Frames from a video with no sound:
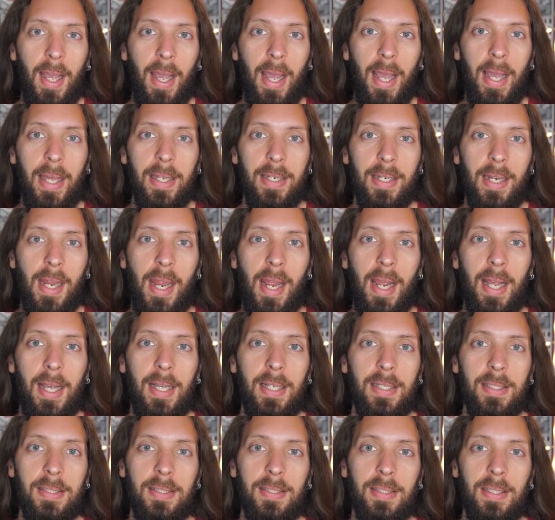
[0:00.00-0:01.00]
and
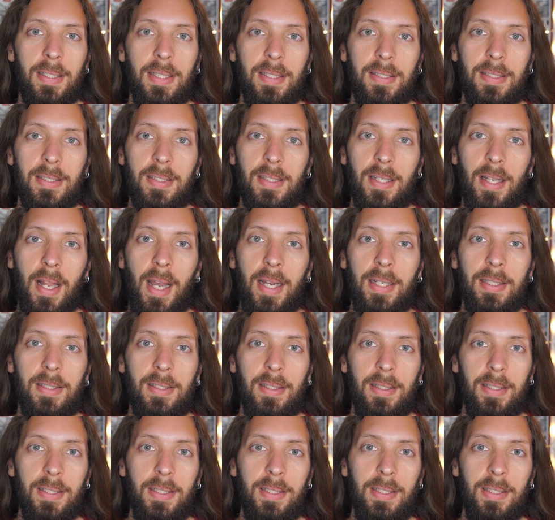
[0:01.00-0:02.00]
has a
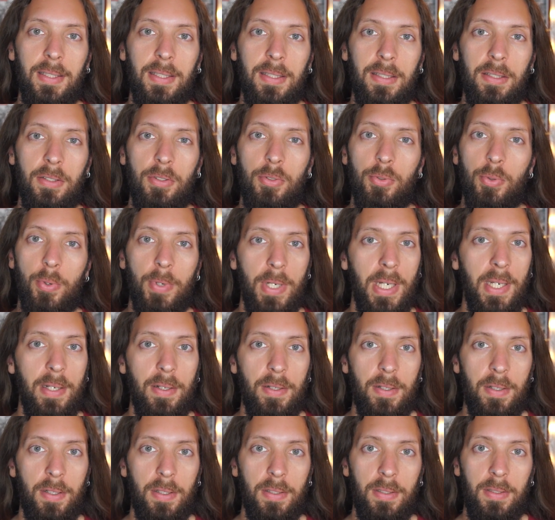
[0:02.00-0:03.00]
slightly
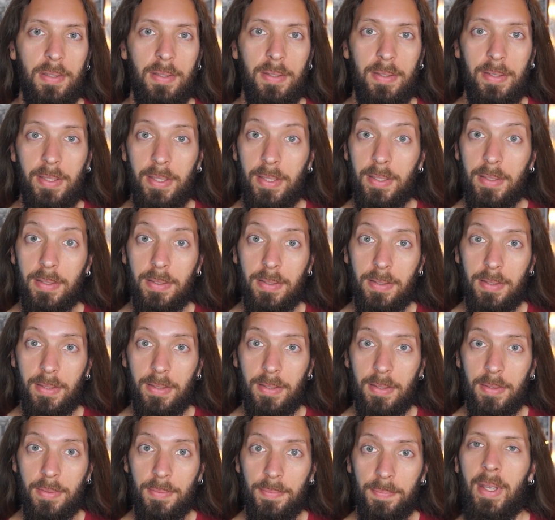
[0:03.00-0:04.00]
greener
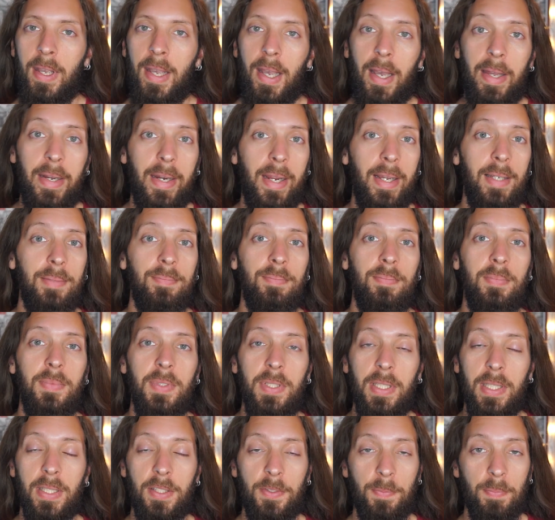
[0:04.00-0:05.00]
tint. And again,
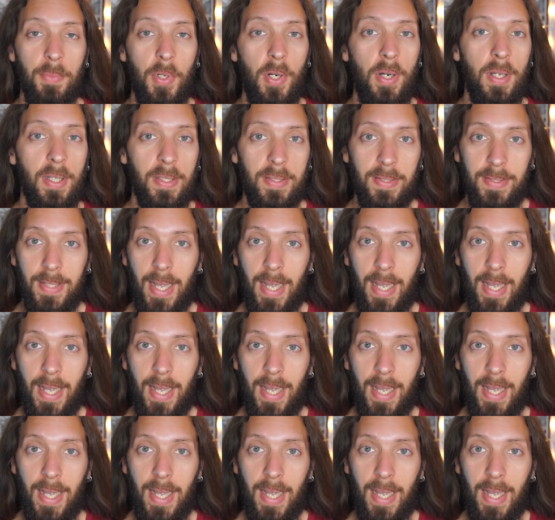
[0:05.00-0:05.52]
this boils